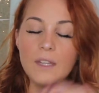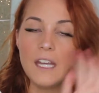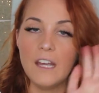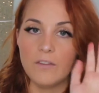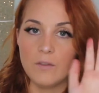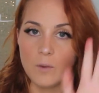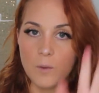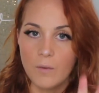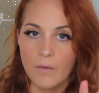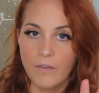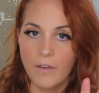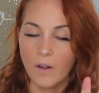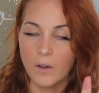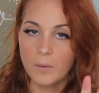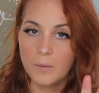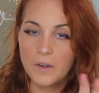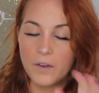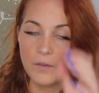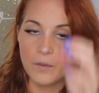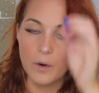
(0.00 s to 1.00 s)
If you have
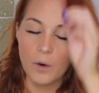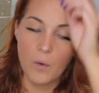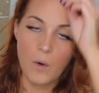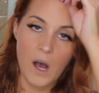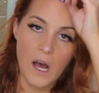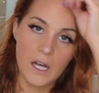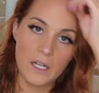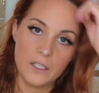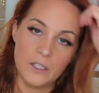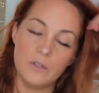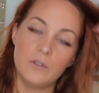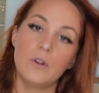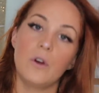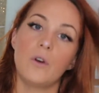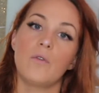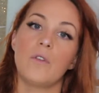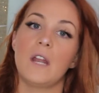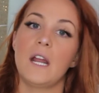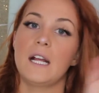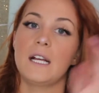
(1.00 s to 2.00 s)
followed me for a while, you
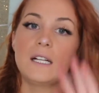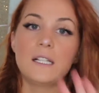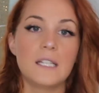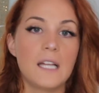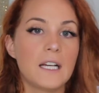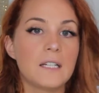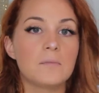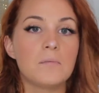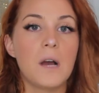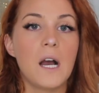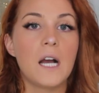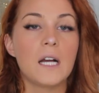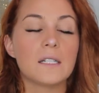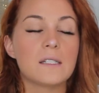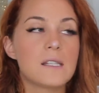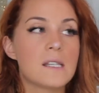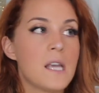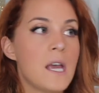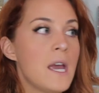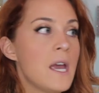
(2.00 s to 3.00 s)
know that I collect
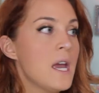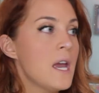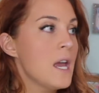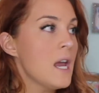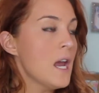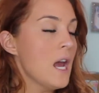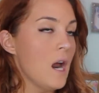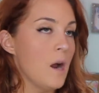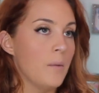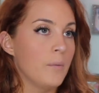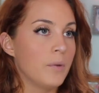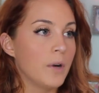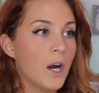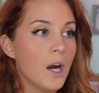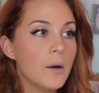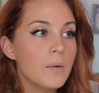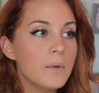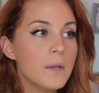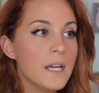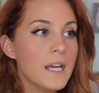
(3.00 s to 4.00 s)
mugs. I'm
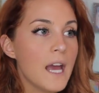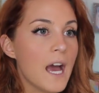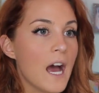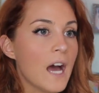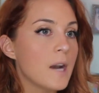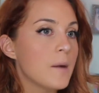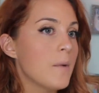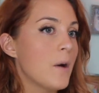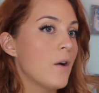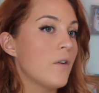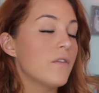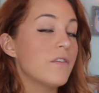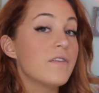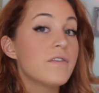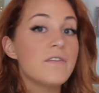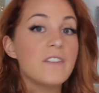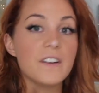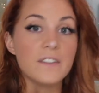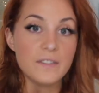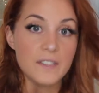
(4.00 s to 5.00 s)
probably at about
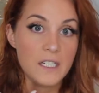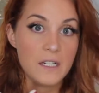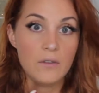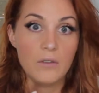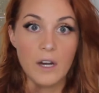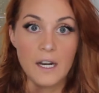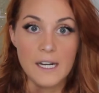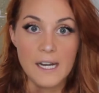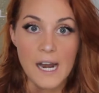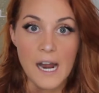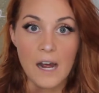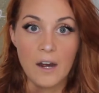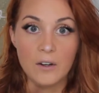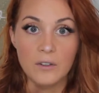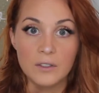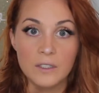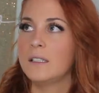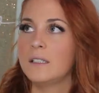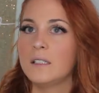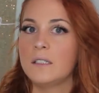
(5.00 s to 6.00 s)
50 right
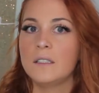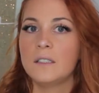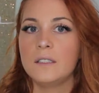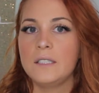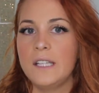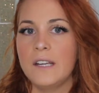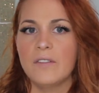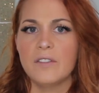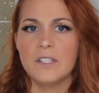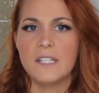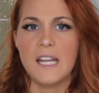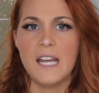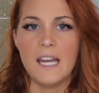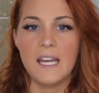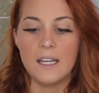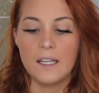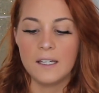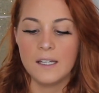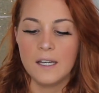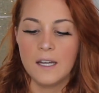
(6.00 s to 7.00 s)
now, give or take.